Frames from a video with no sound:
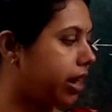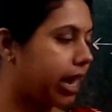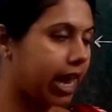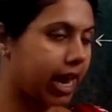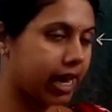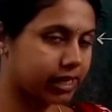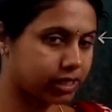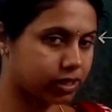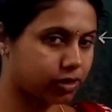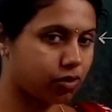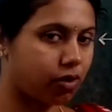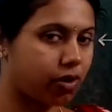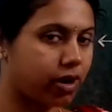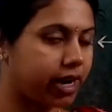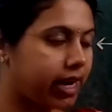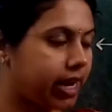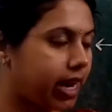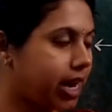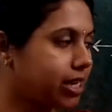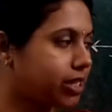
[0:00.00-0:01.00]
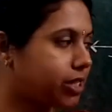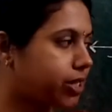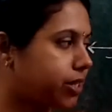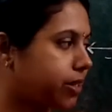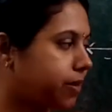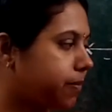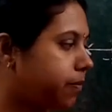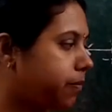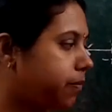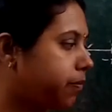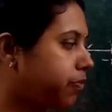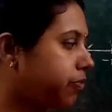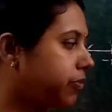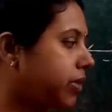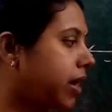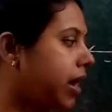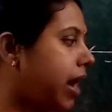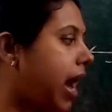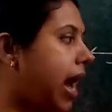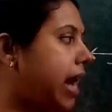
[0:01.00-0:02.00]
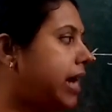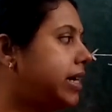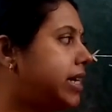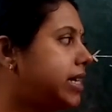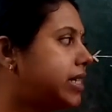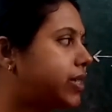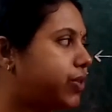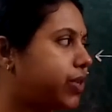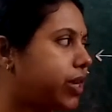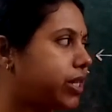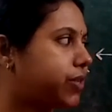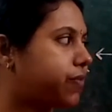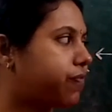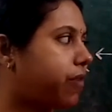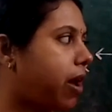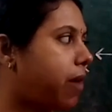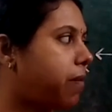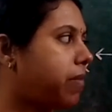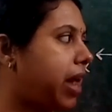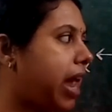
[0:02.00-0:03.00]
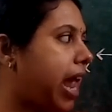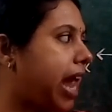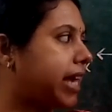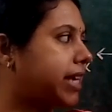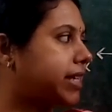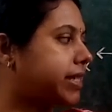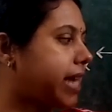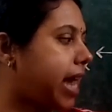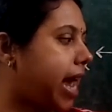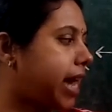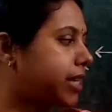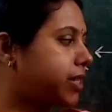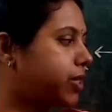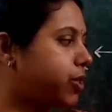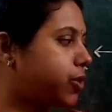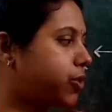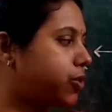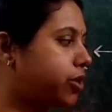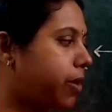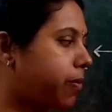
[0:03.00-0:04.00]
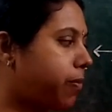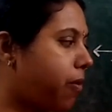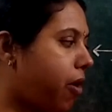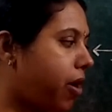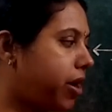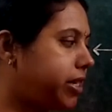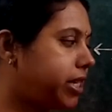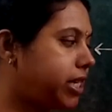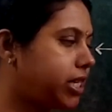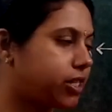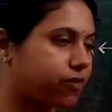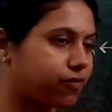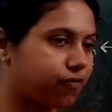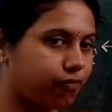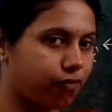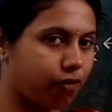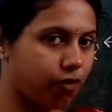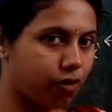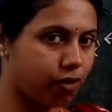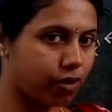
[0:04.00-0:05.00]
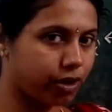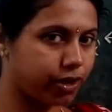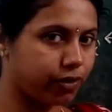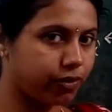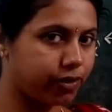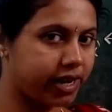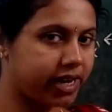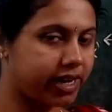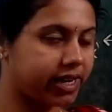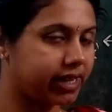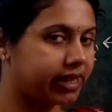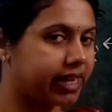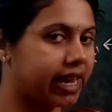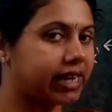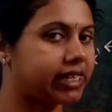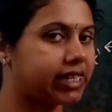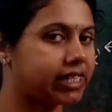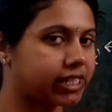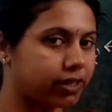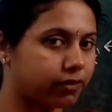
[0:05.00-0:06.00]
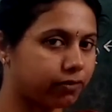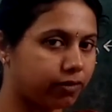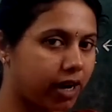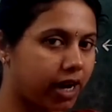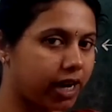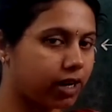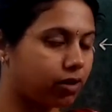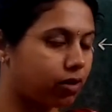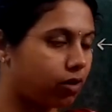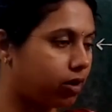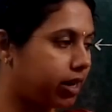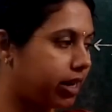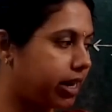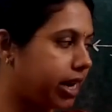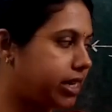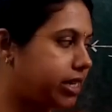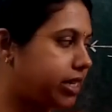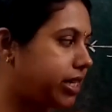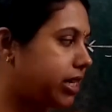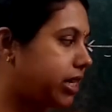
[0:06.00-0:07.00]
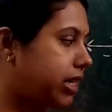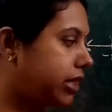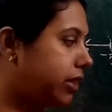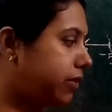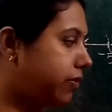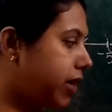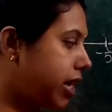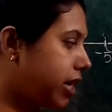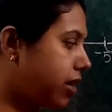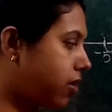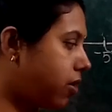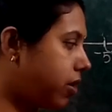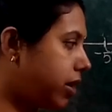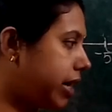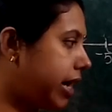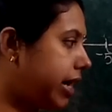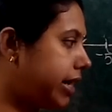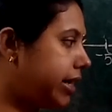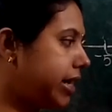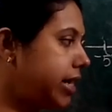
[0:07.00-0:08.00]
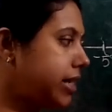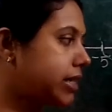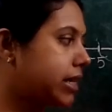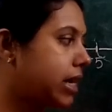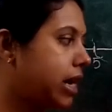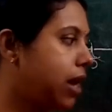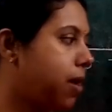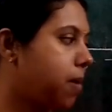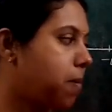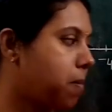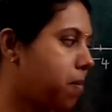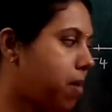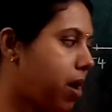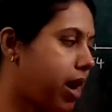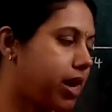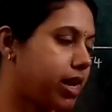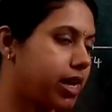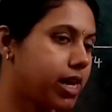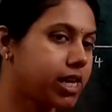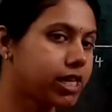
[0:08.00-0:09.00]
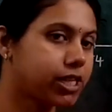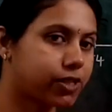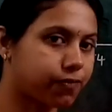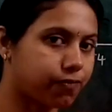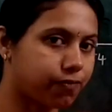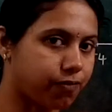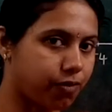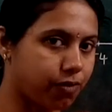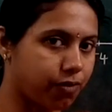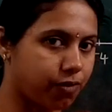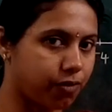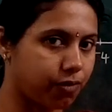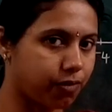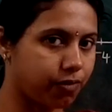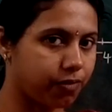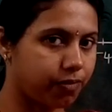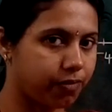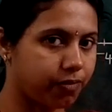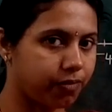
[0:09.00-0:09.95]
x coordinate, and distance from x-axis to the point is 4 units, that is the y coordinate. Here the y coordinate is minus 4.